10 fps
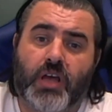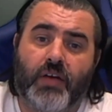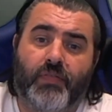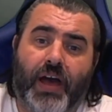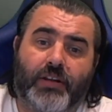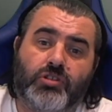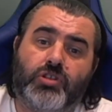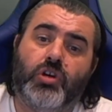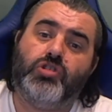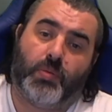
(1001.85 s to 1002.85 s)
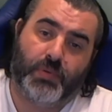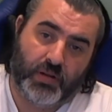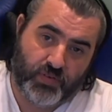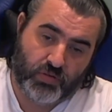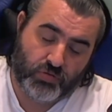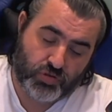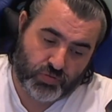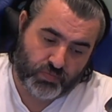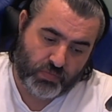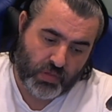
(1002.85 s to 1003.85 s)
I've had 2 job interviews.
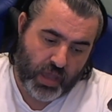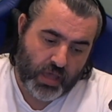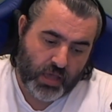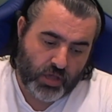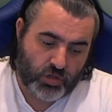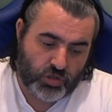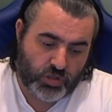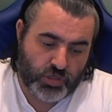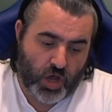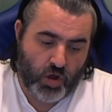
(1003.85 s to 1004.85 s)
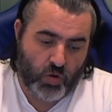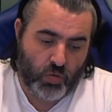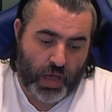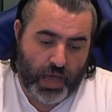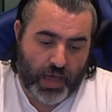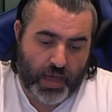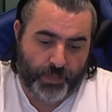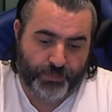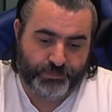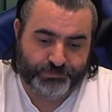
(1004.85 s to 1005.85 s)
So, I've